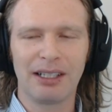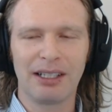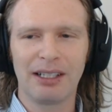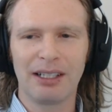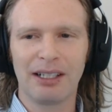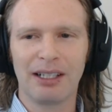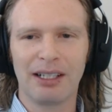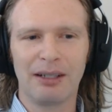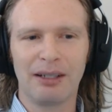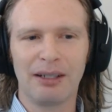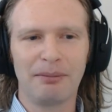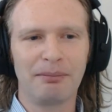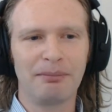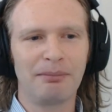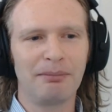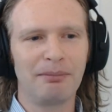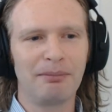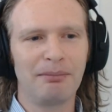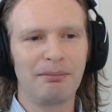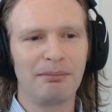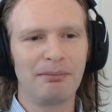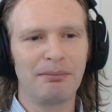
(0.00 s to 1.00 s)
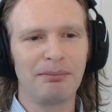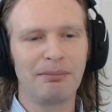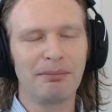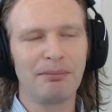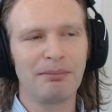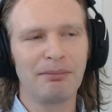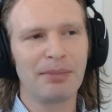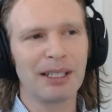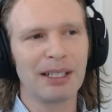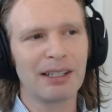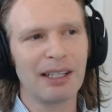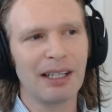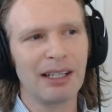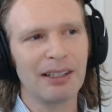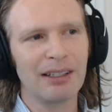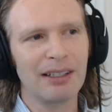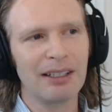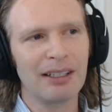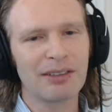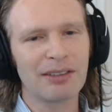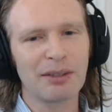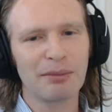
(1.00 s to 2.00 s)
But then
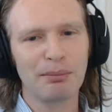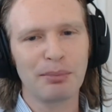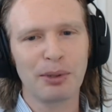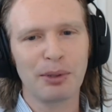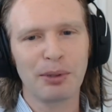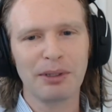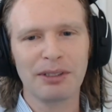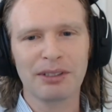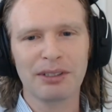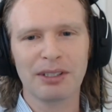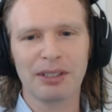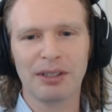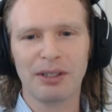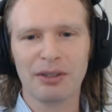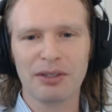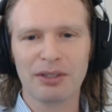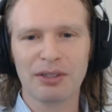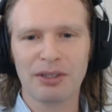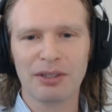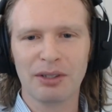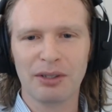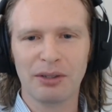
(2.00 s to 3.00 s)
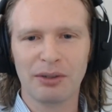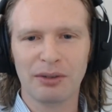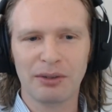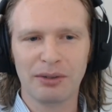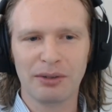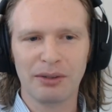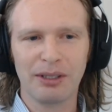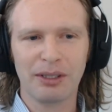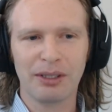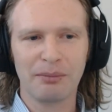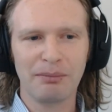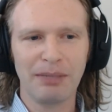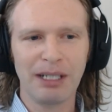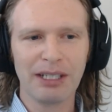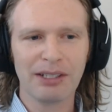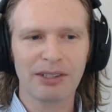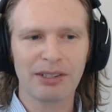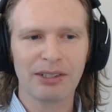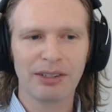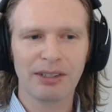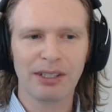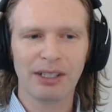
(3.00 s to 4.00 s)
it's important to also, make
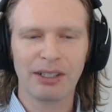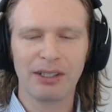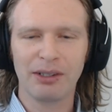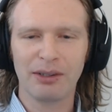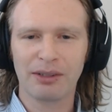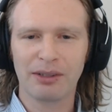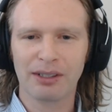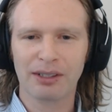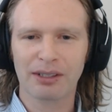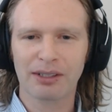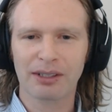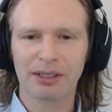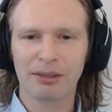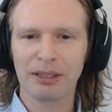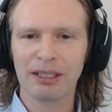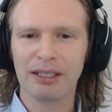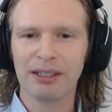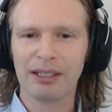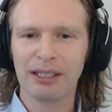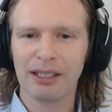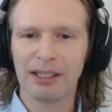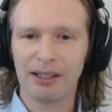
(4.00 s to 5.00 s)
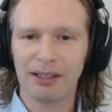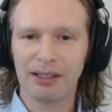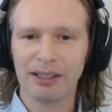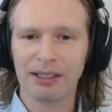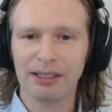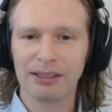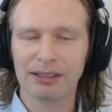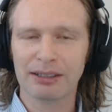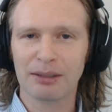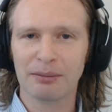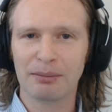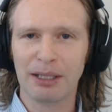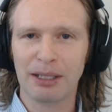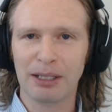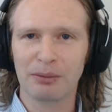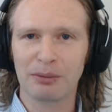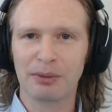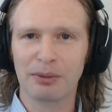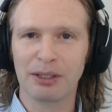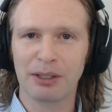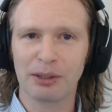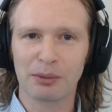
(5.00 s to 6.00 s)
sure that you are completely honest about
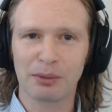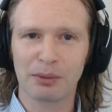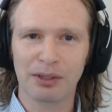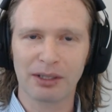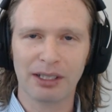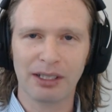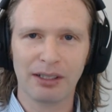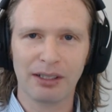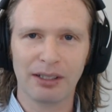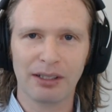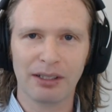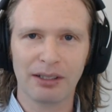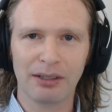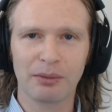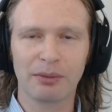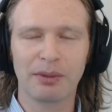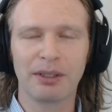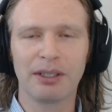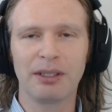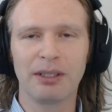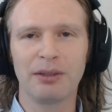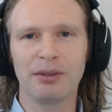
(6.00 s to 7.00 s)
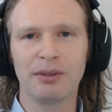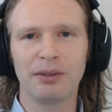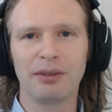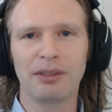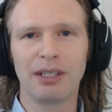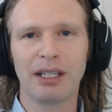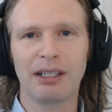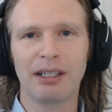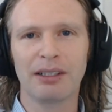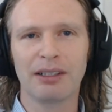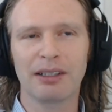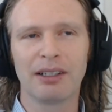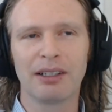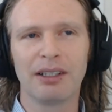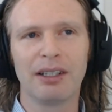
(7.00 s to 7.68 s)
what you're working on when you do that.